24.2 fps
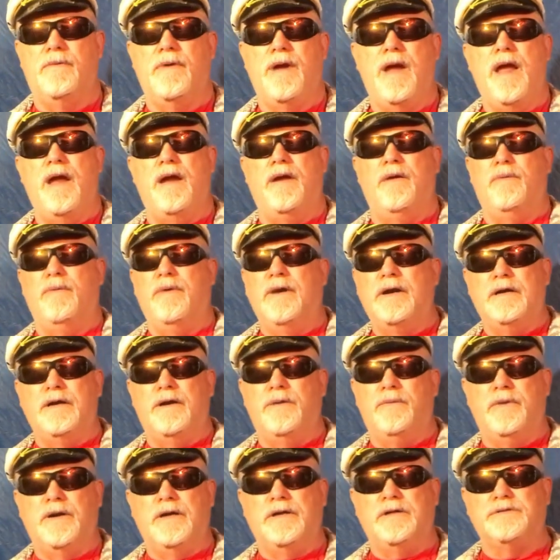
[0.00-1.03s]
Hey,
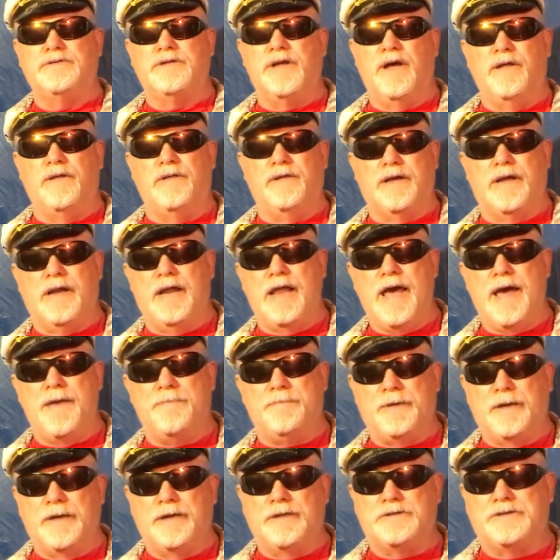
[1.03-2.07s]
where's all the
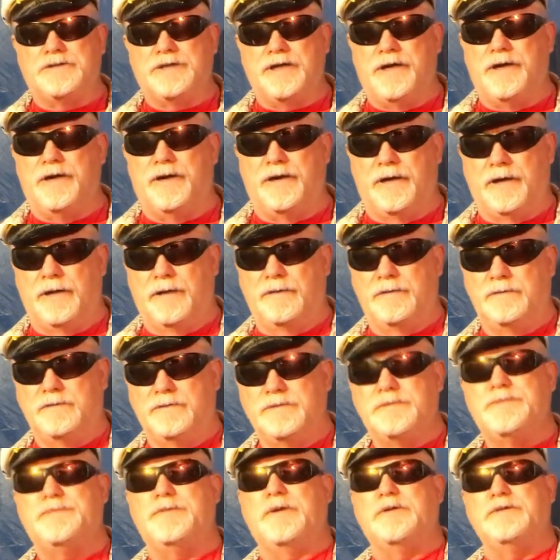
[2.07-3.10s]
clapping and cheering?
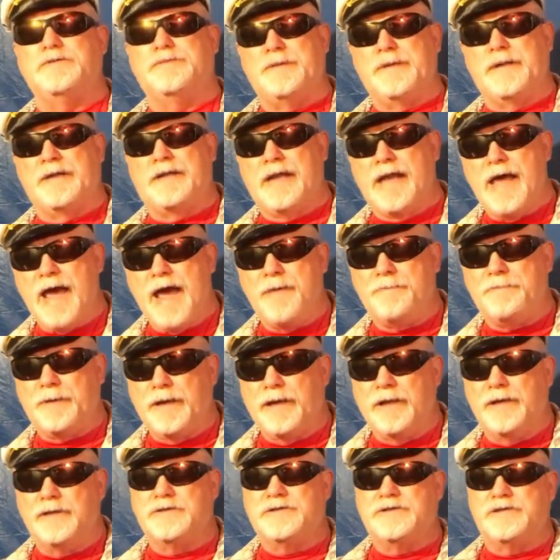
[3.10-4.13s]
We're supposed to be
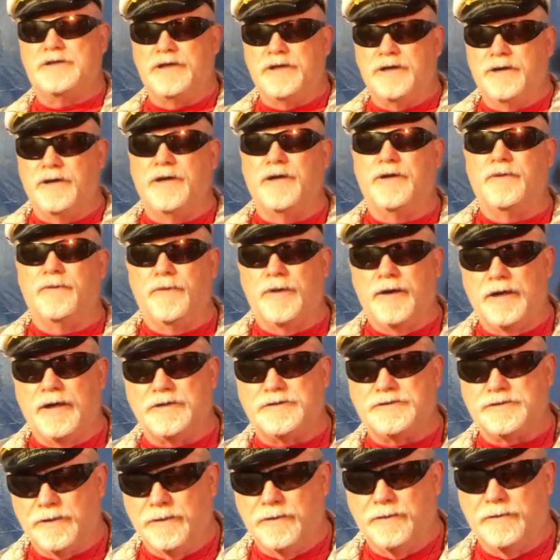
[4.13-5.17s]
clapping and cheering when I
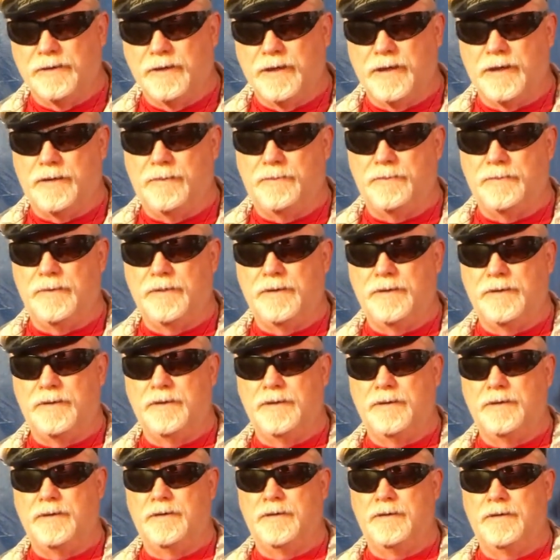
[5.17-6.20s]
show up.
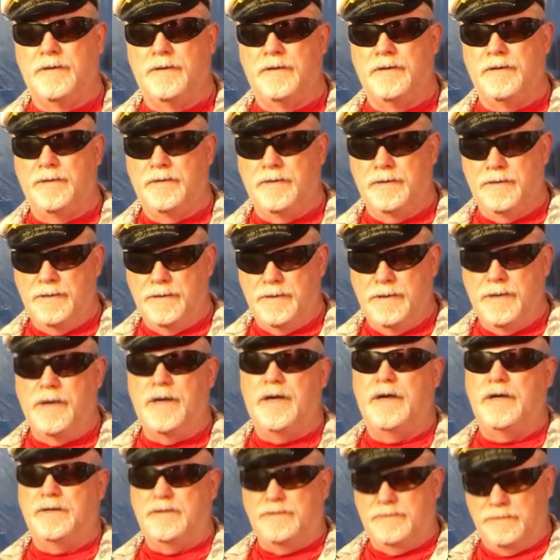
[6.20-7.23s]

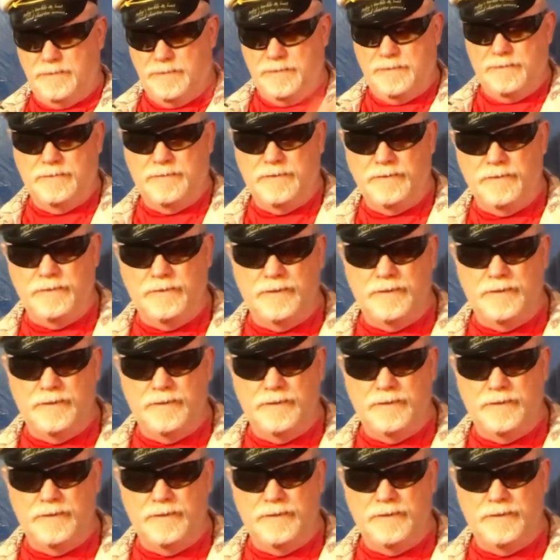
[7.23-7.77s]
Alright, do